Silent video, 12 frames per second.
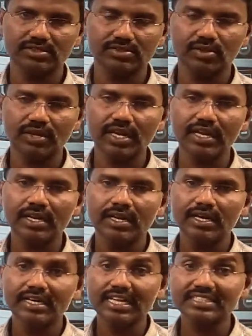Okay,
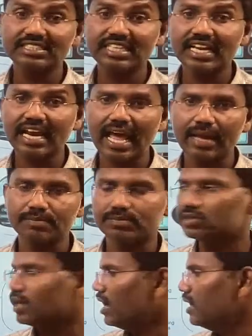testing
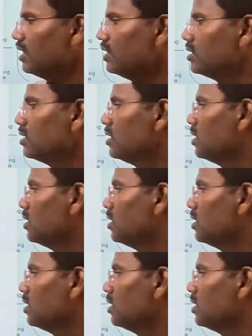labs and